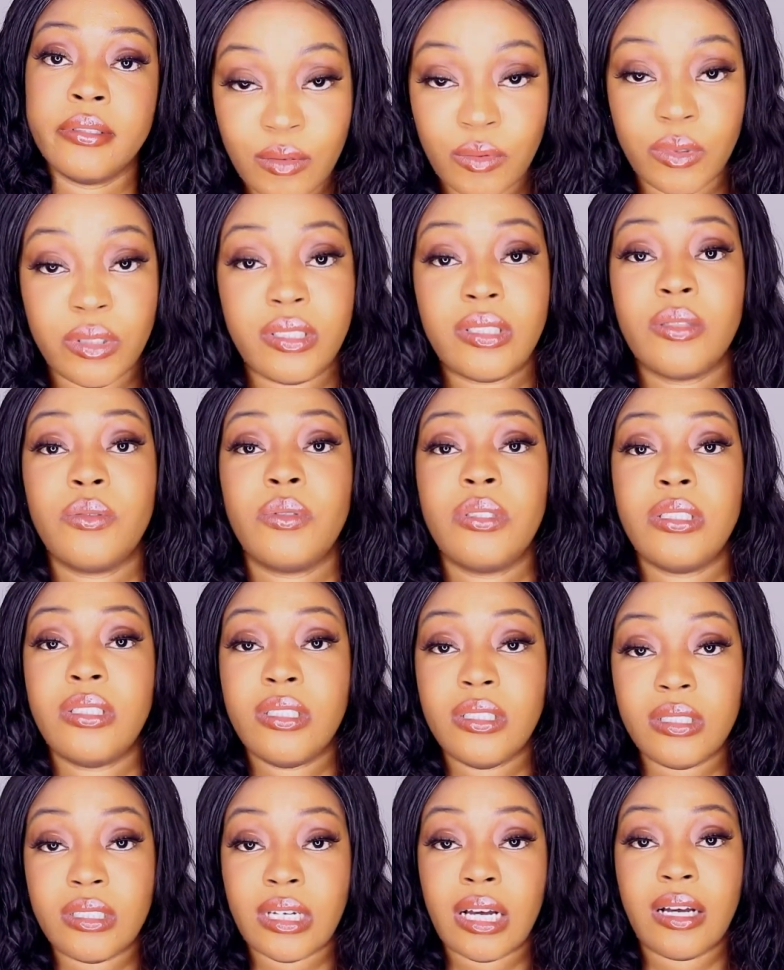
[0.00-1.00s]
We still
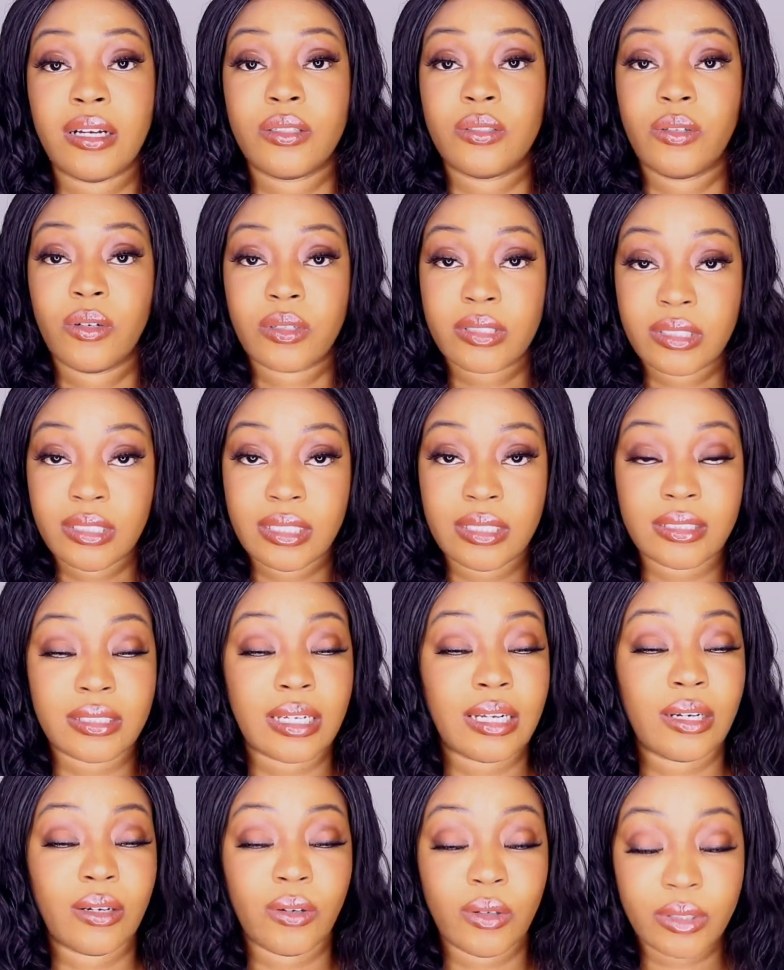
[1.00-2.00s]
need our doctors,
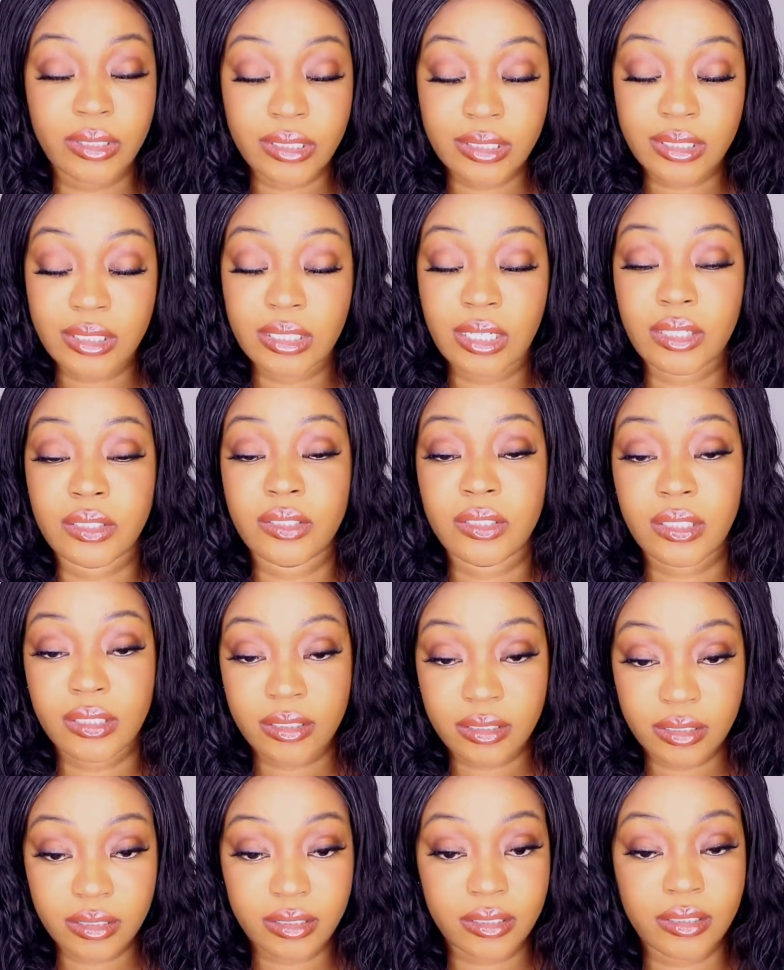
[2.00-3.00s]
our lawyers, our
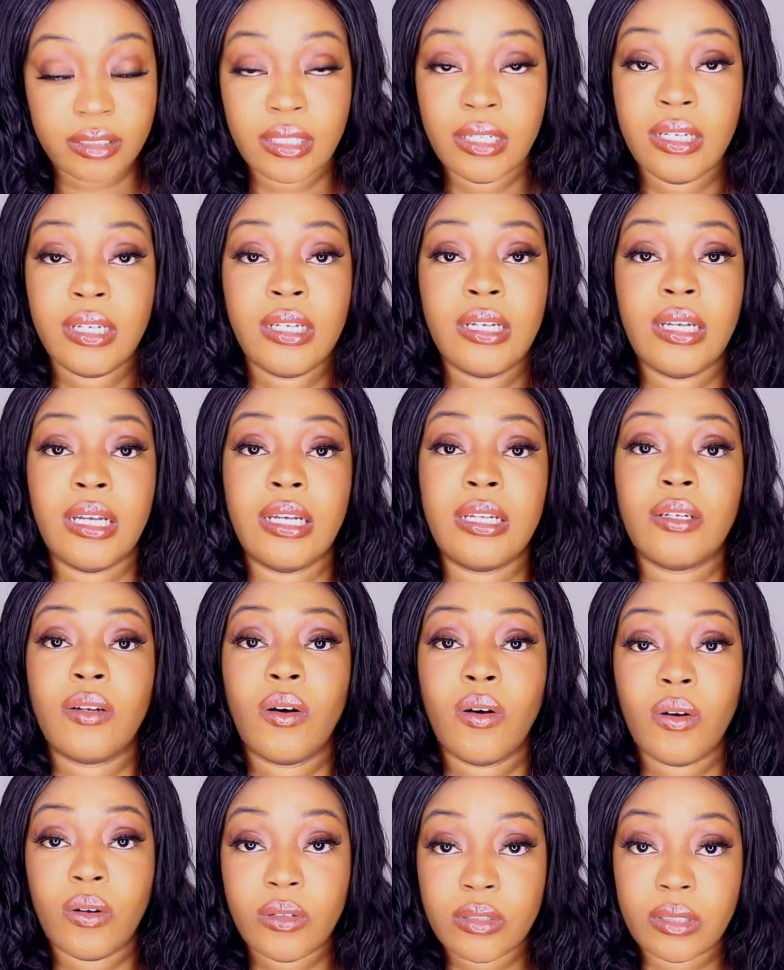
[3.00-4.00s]
judges, and
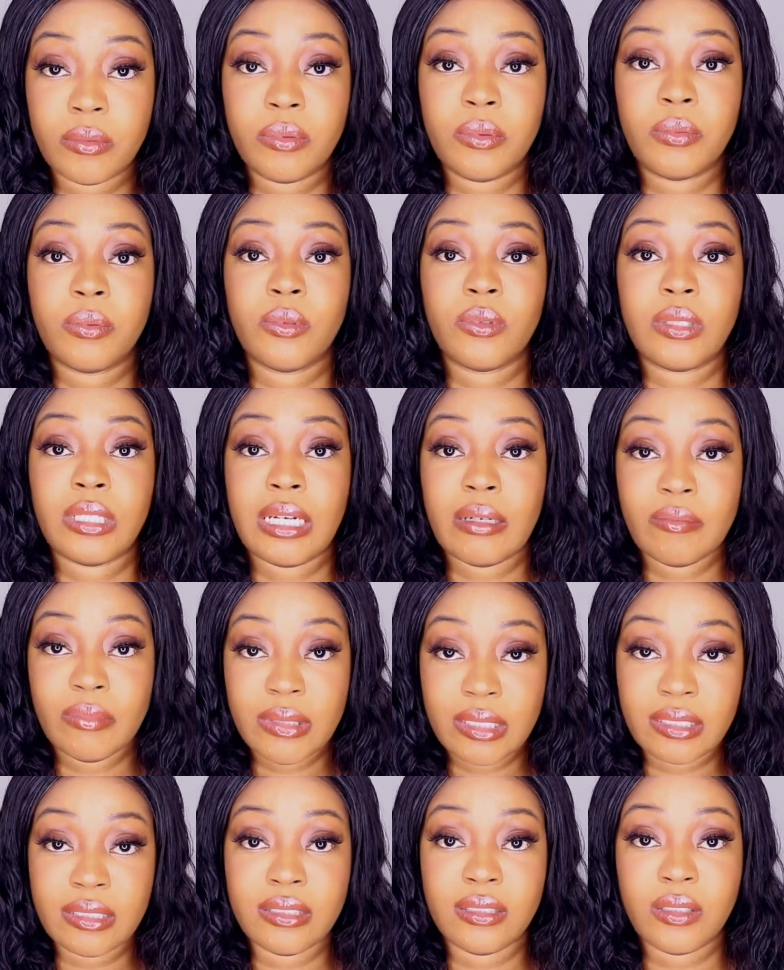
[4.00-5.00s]
all the people that
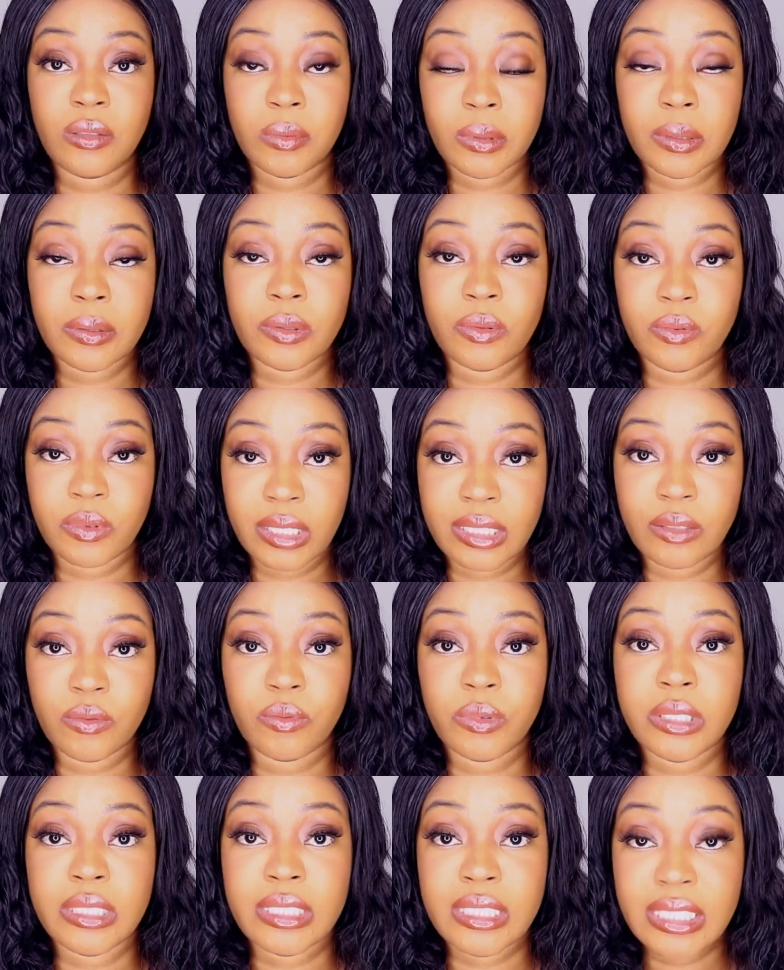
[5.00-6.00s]
make this world run.
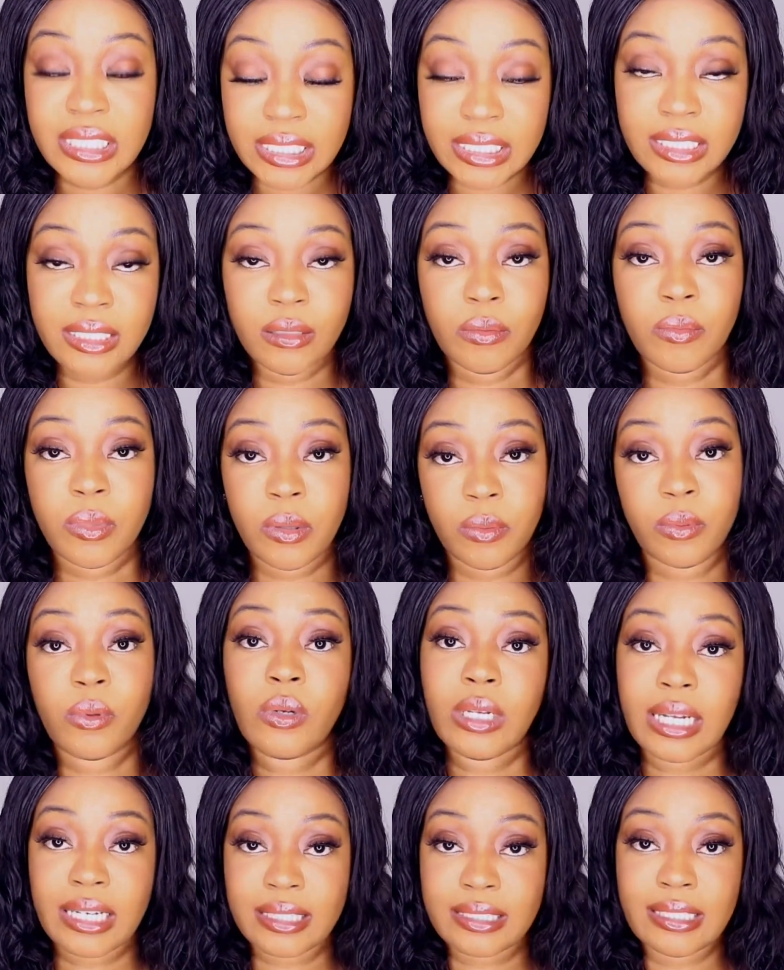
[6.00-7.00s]
We need people
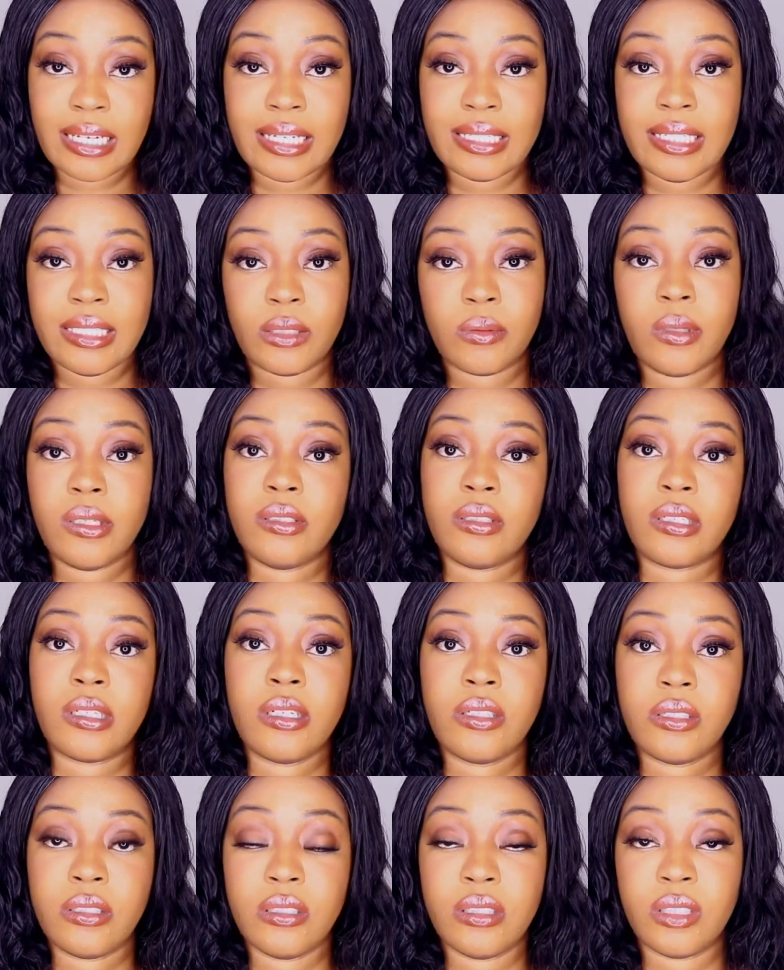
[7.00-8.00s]
like that. That's why
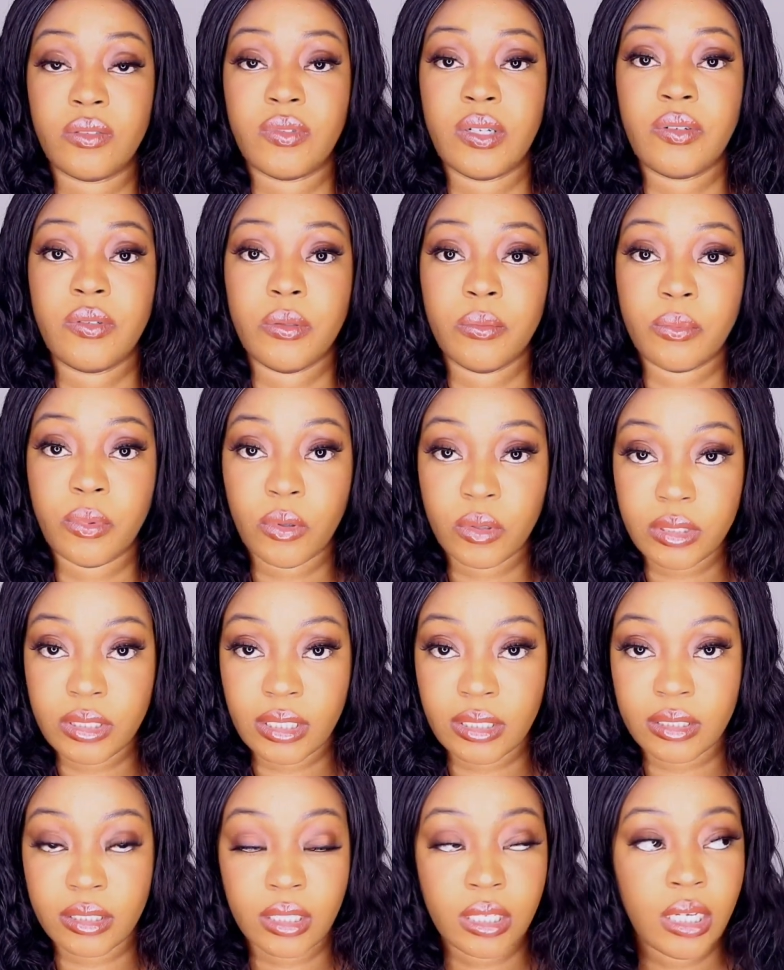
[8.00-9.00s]
education is very
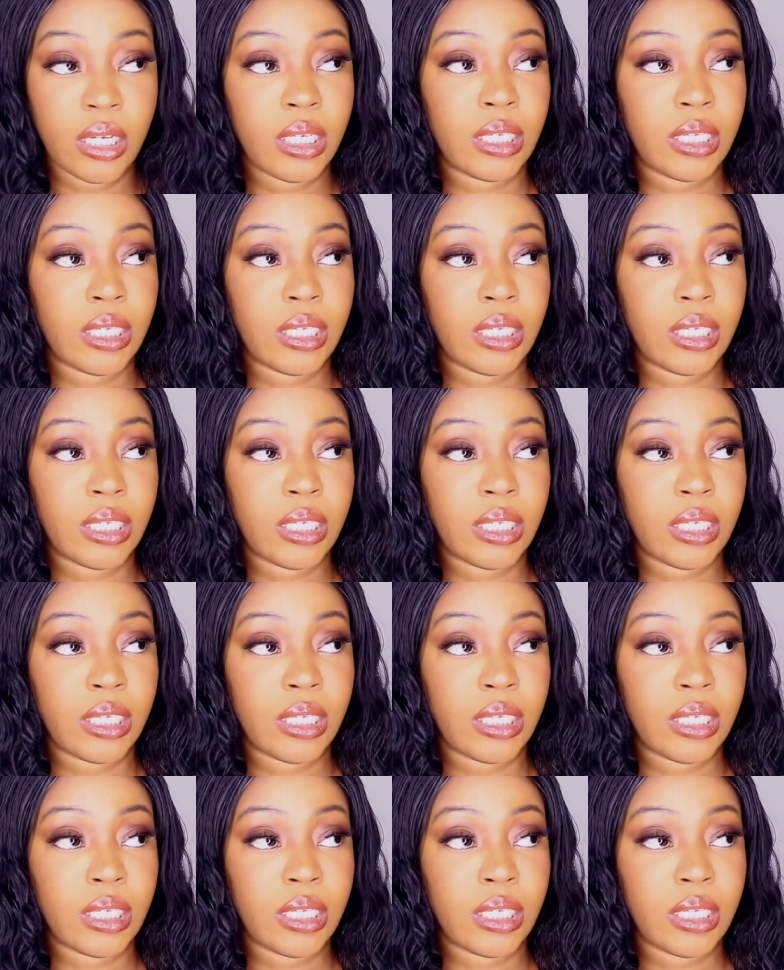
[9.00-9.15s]
important.